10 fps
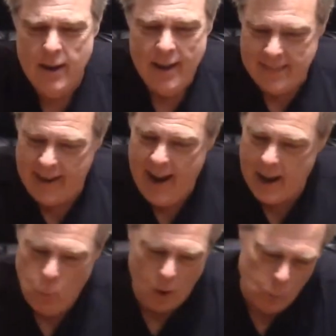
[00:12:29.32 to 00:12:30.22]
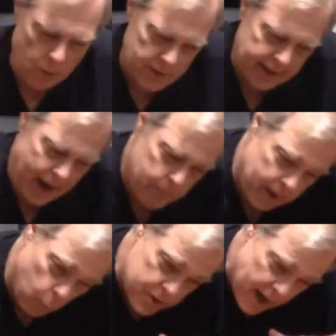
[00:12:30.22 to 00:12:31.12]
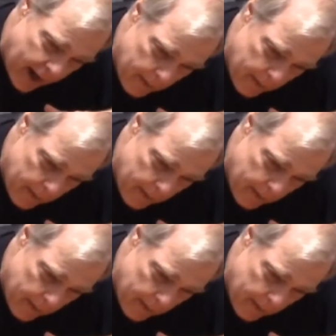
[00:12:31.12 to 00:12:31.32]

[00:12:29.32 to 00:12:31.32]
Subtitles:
they had one where the laminate was kind of